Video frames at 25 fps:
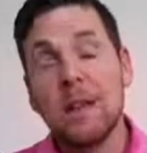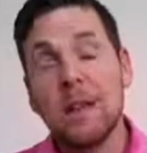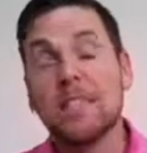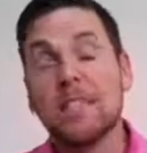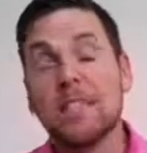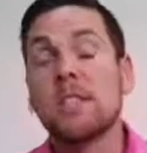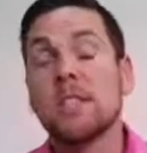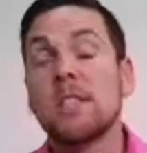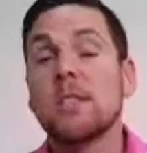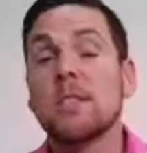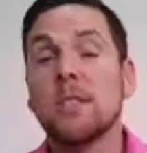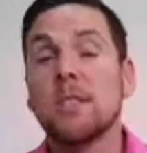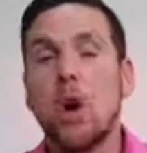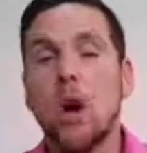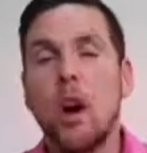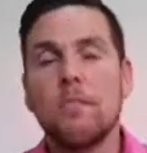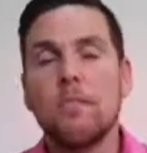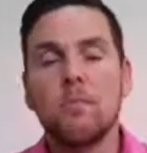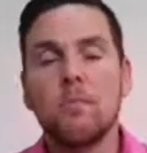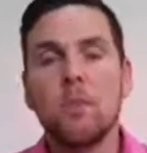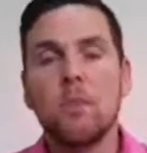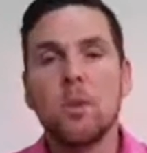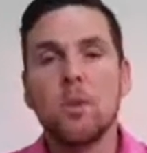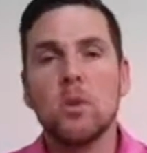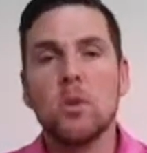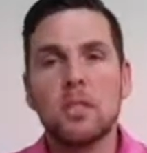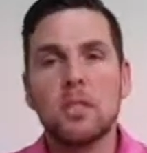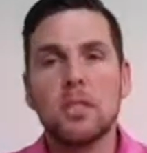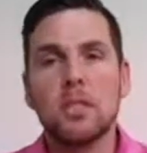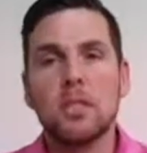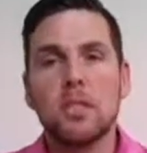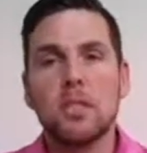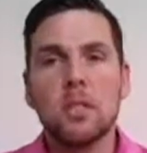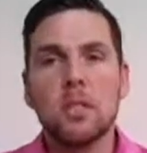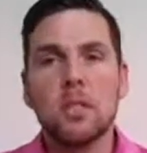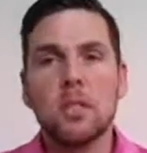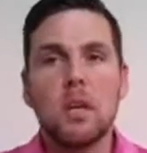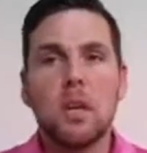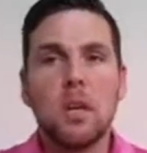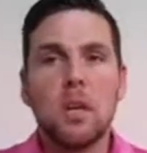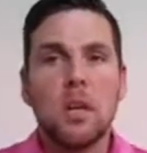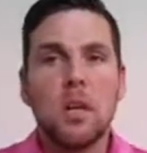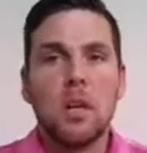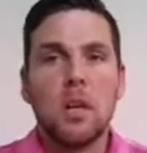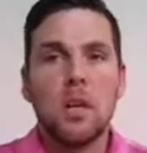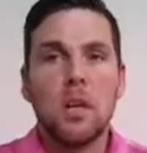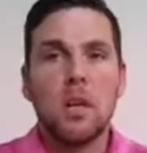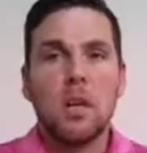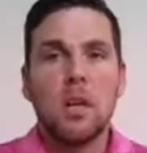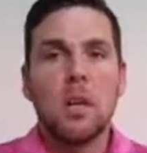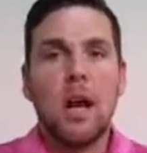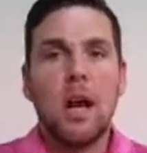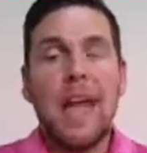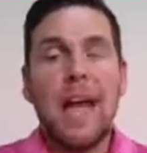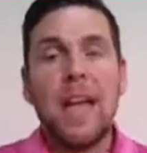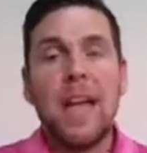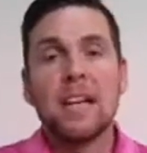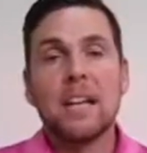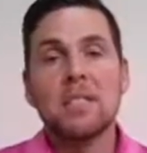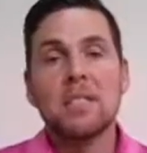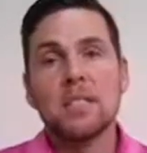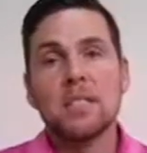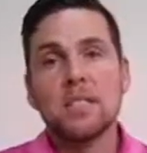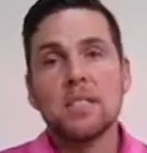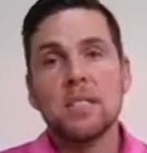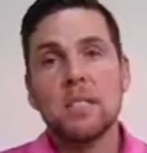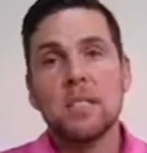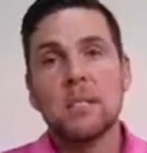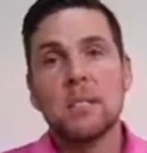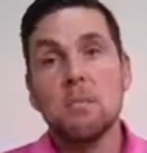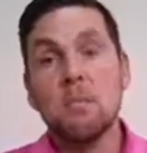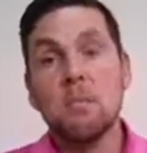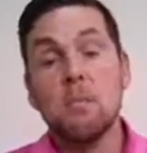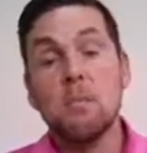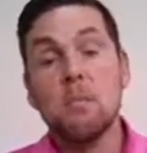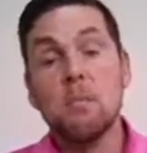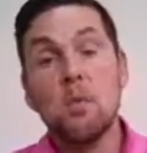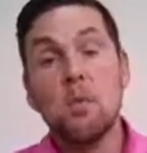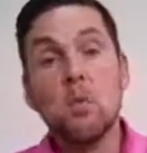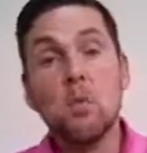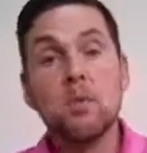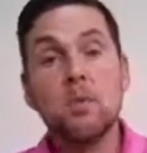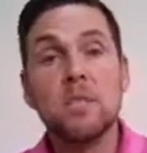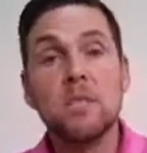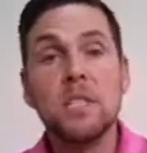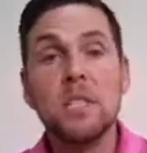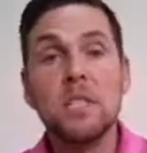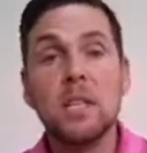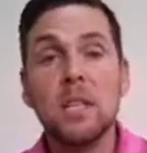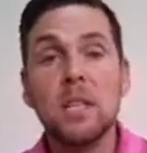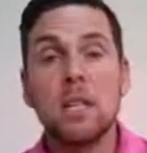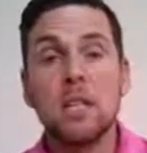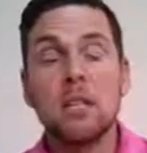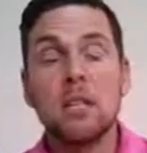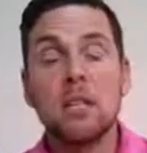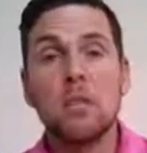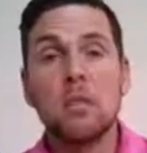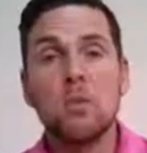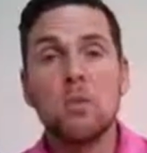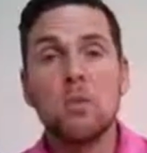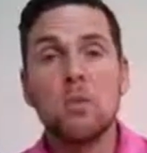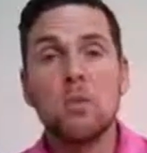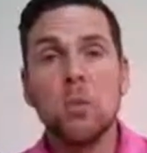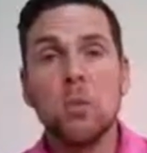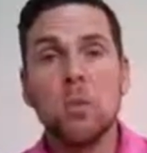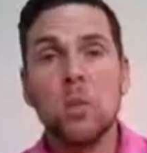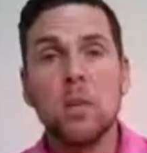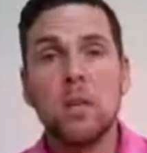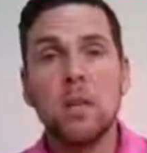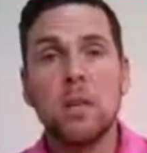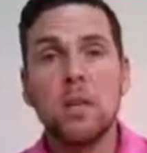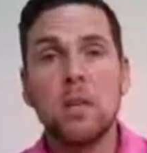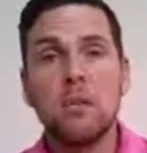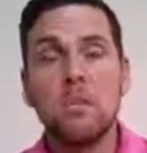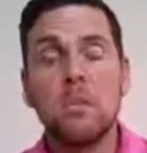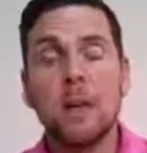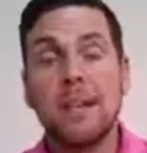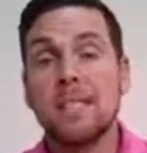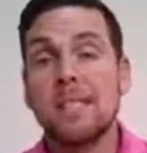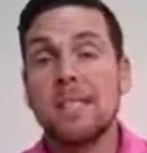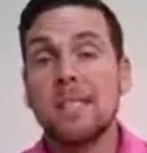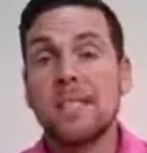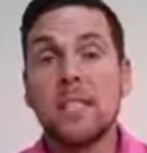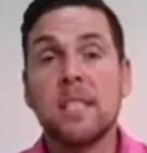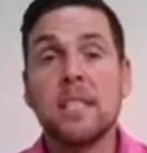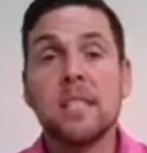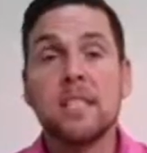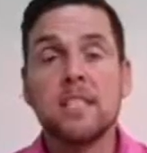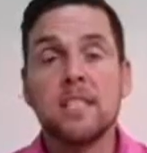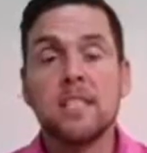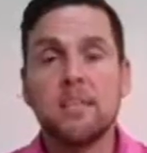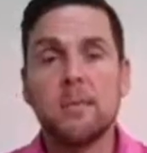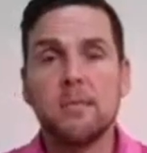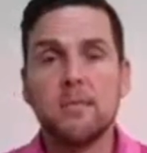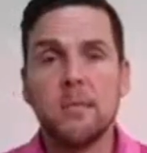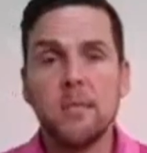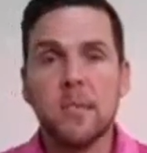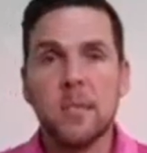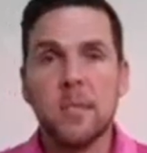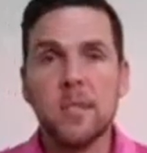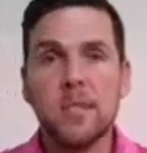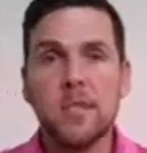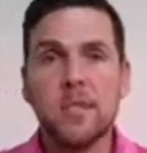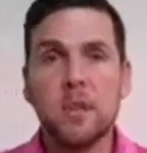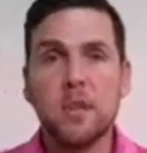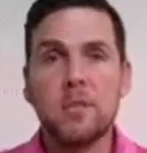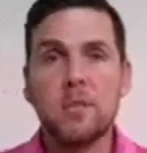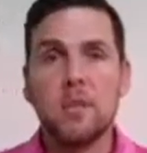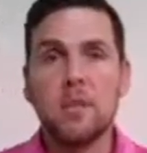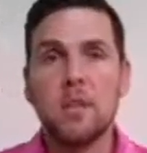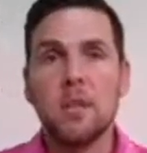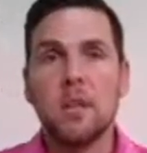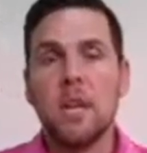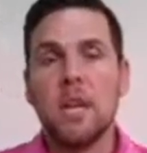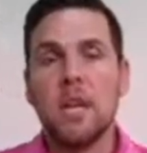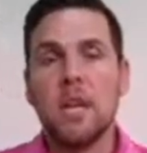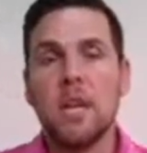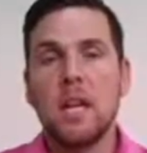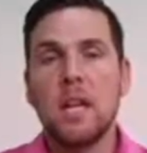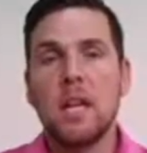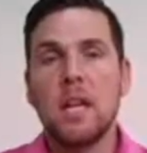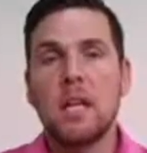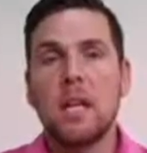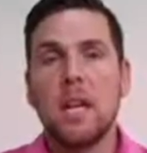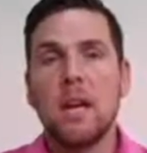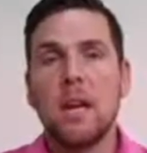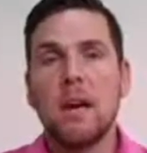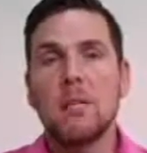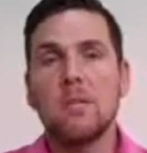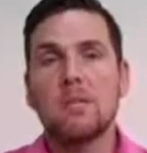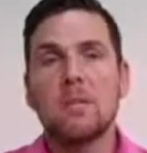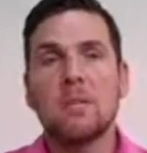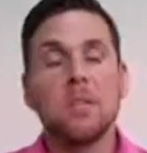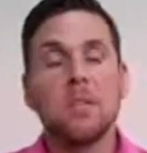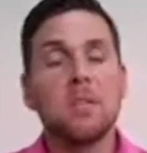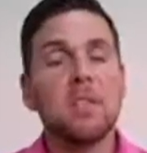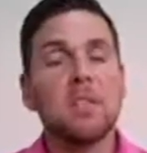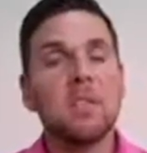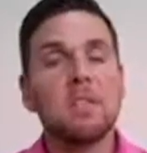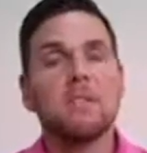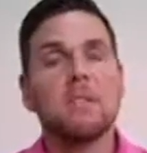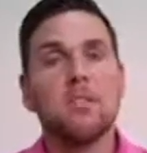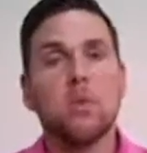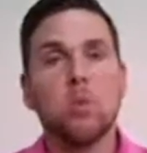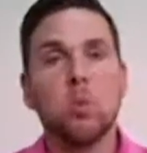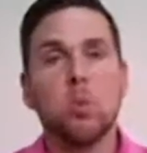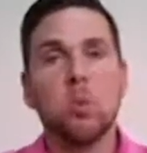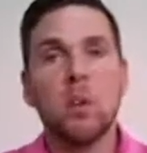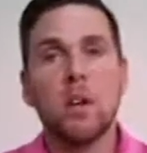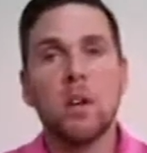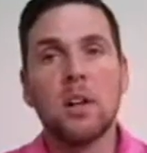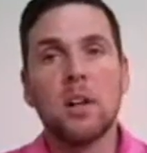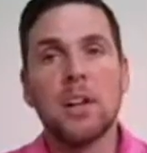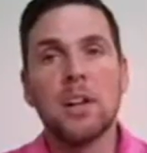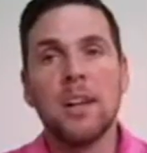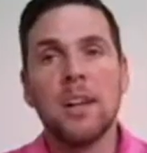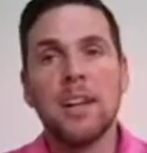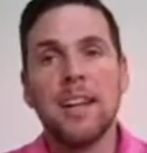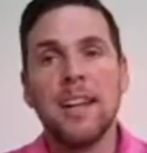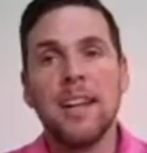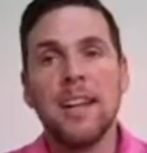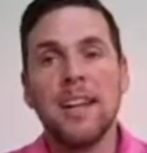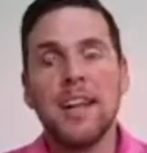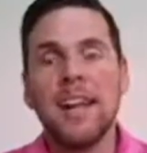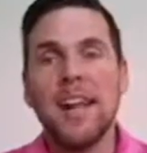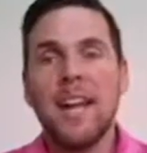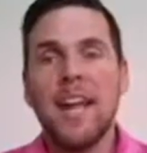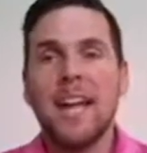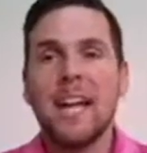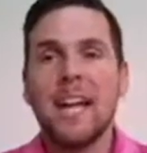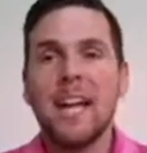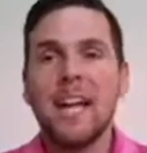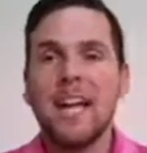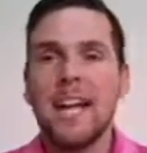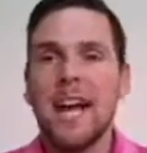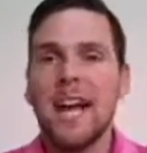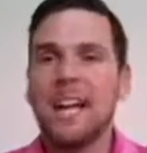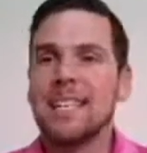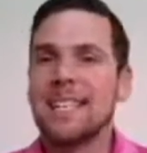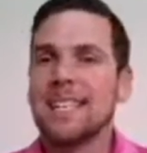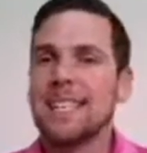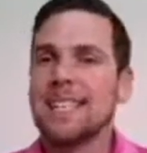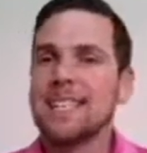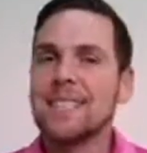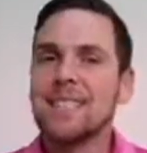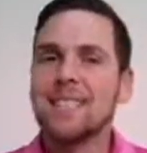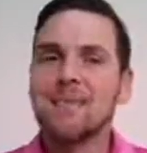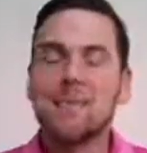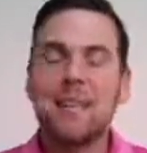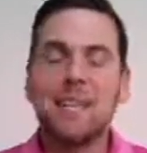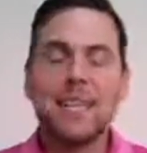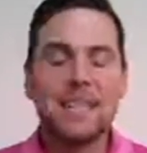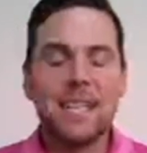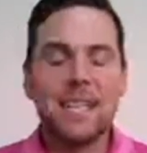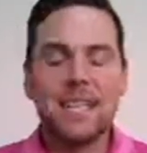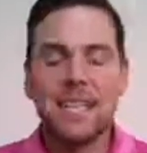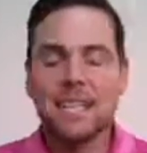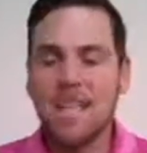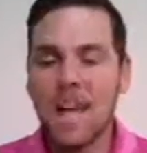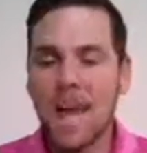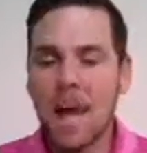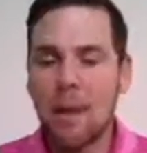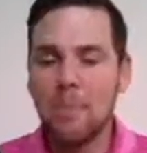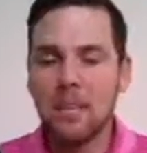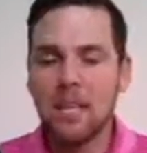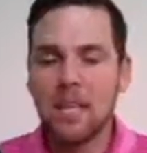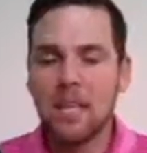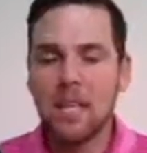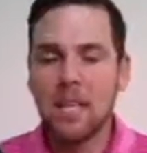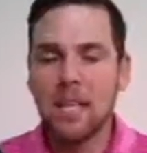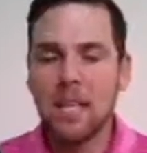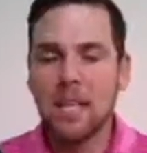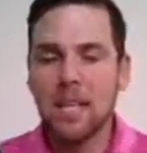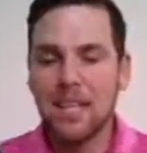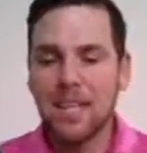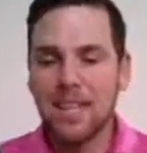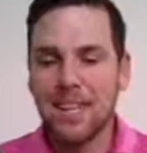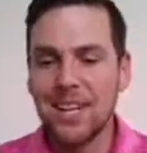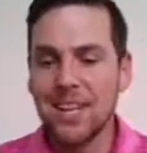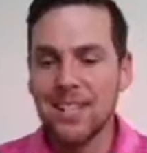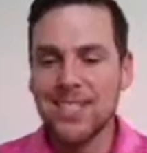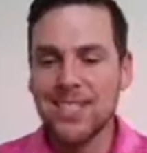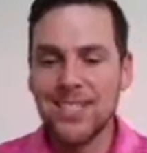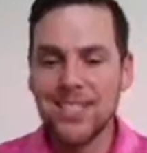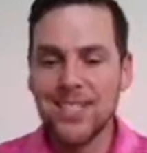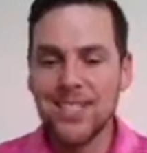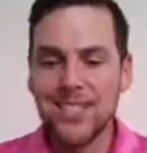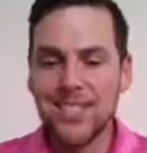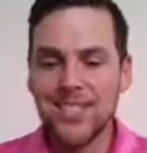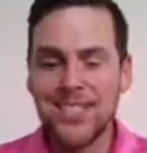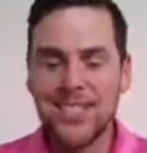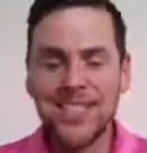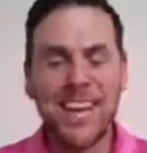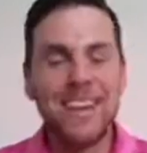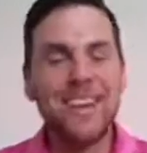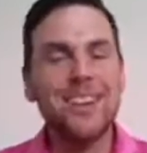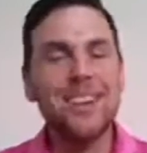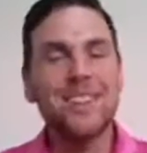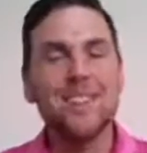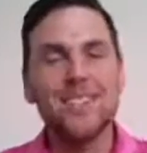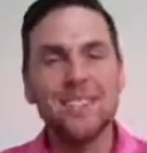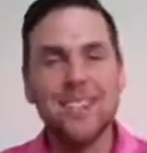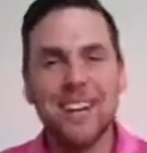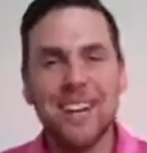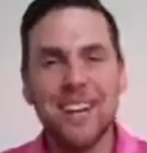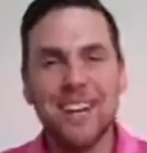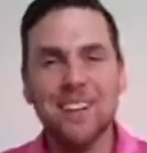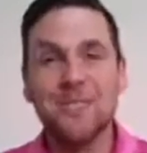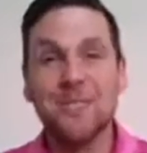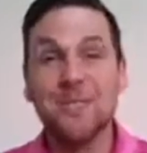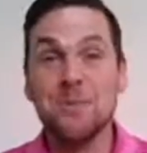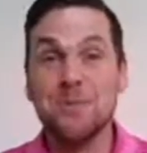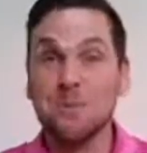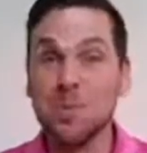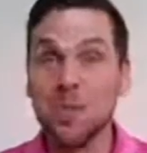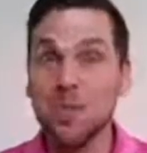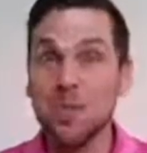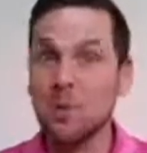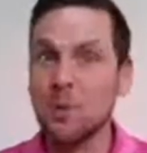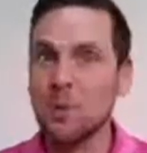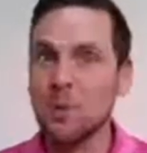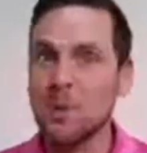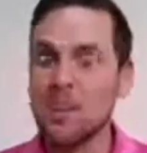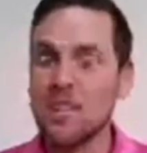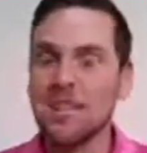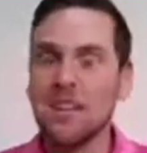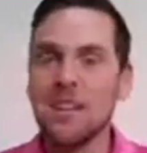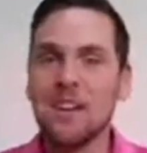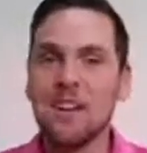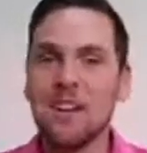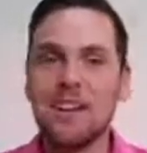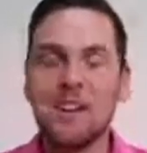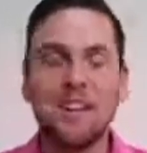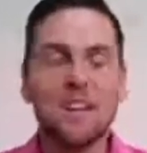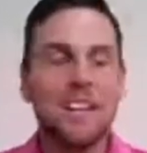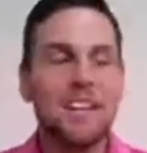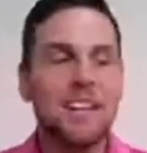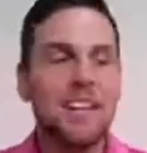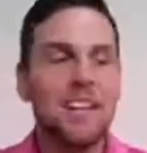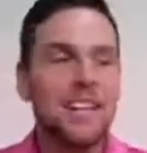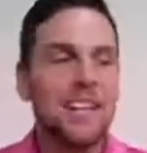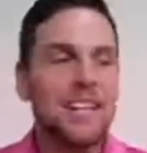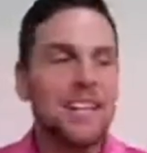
sophomore year, I actually moved in with my sister for the summer, and I was looking for work, and I needed to make things happen. I needed to hustle. That was when I was really working hard